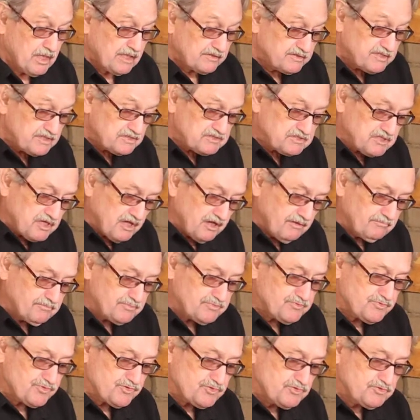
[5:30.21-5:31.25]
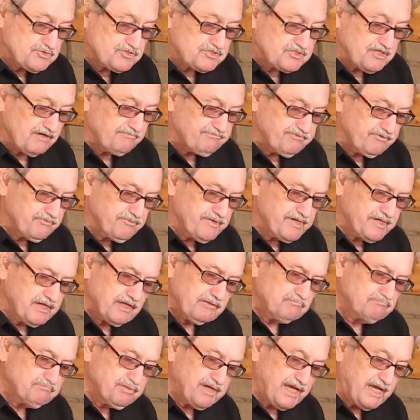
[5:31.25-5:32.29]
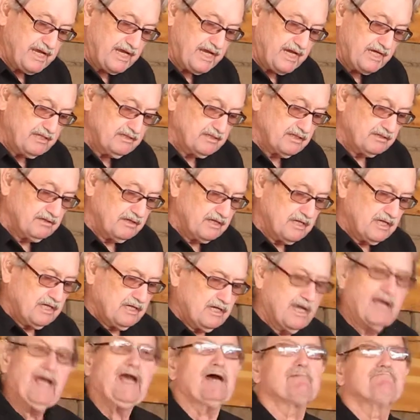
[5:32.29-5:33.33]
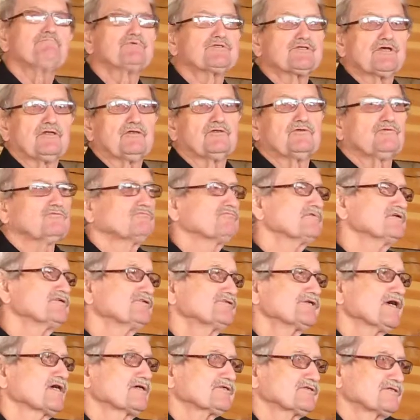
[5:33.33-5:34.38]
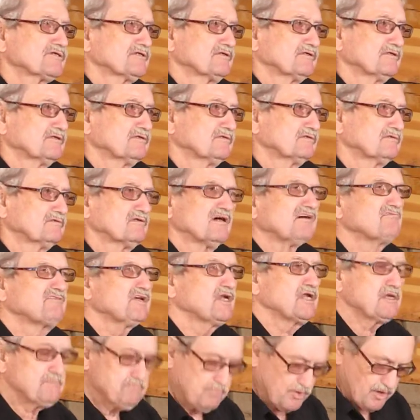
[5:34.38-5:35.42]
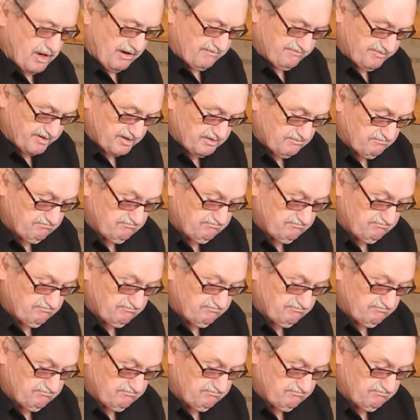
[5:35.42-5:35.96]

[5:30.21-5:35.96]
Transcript: This comes through suffering and pain and absolute rejection of any prophet.